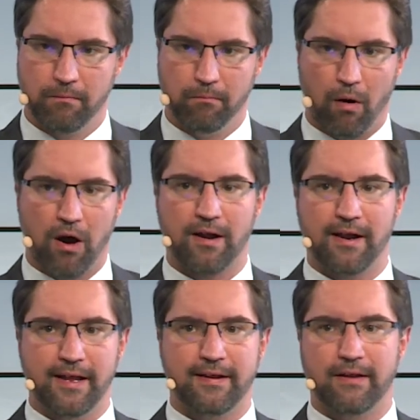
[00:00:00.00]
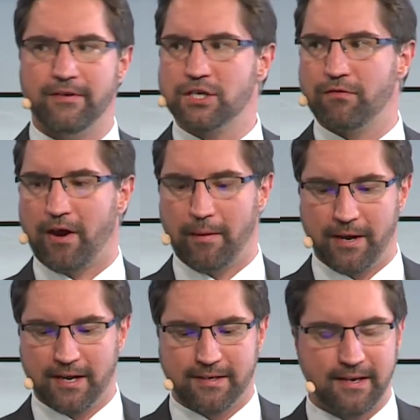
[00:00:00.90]
model inter-individual
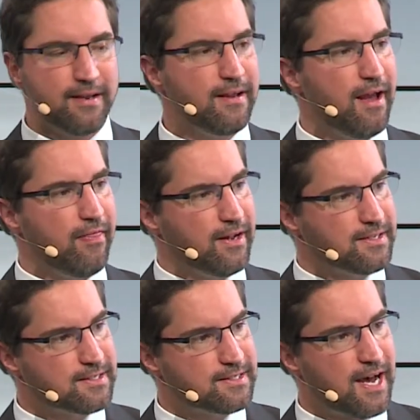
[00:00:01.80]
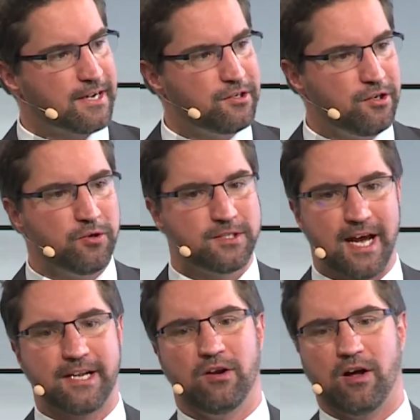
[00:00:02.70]
variability, and then start to use that